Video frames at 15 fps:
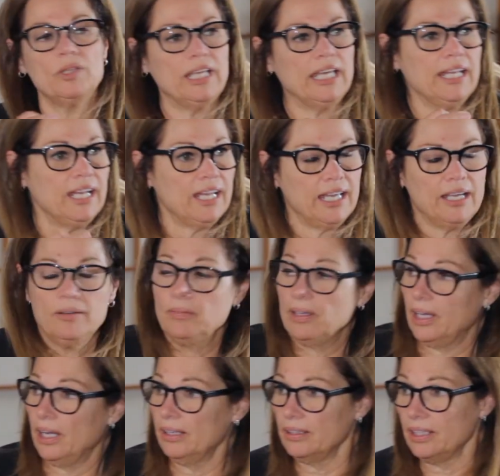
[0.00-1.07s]
And
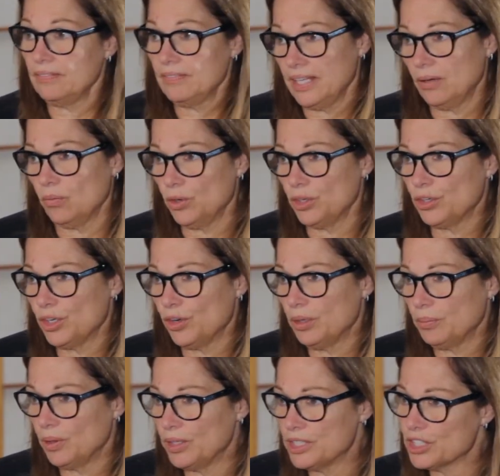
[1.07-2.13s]
I love that where you're going,
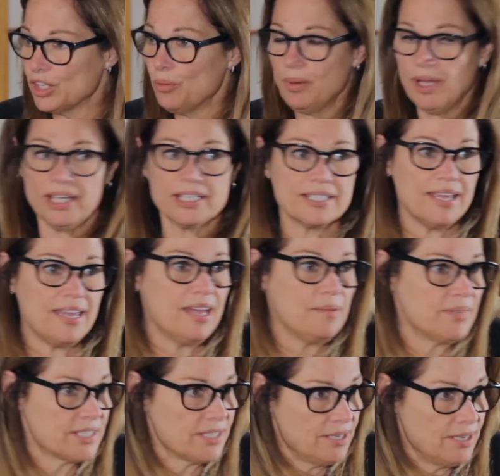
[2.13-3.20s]
but let's go back to
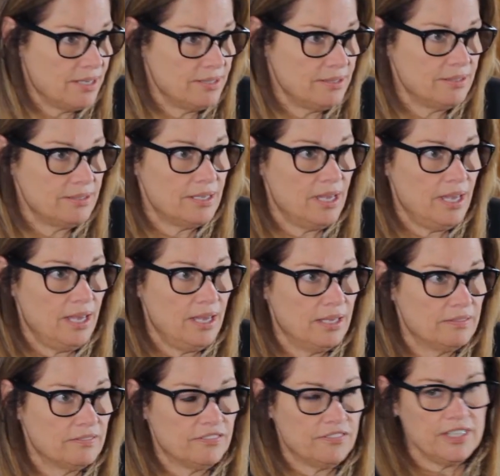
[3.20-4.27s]
Amazon
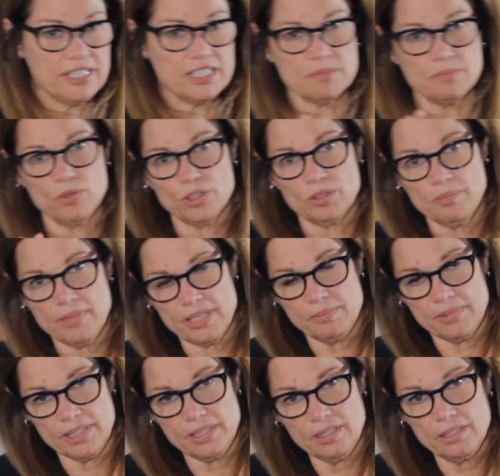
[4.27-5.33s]
and Facebook
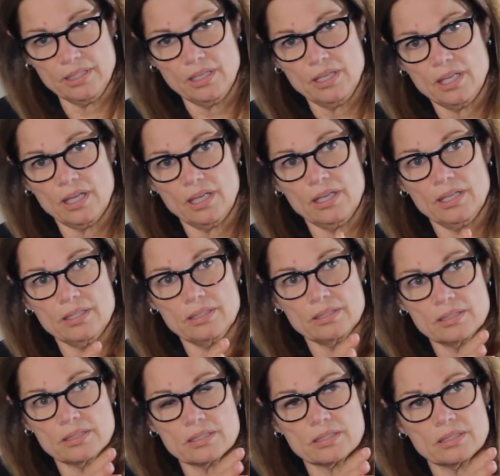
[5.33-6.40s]
maybe,
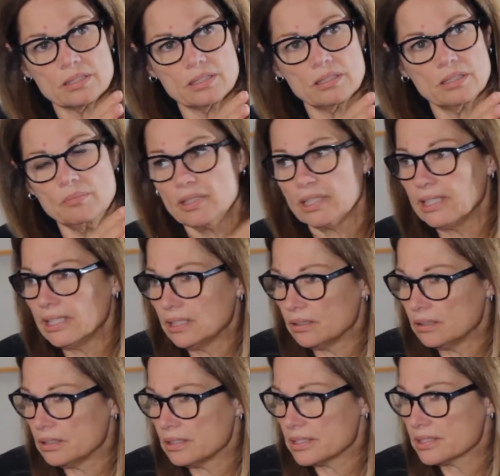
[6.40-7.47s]
and the
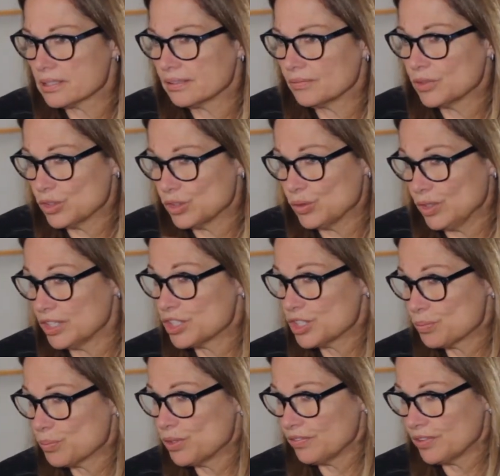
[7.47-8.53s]
millennials, which you and I
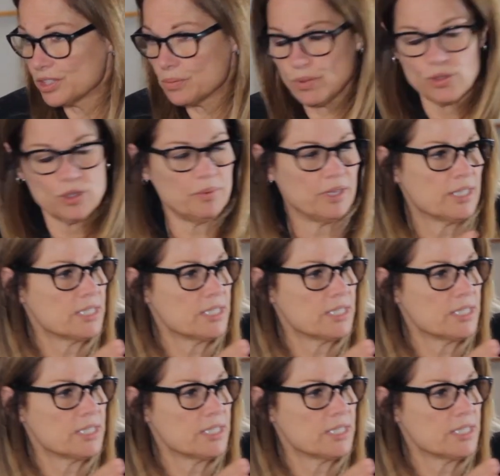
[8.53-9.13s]
just briefly spoke about.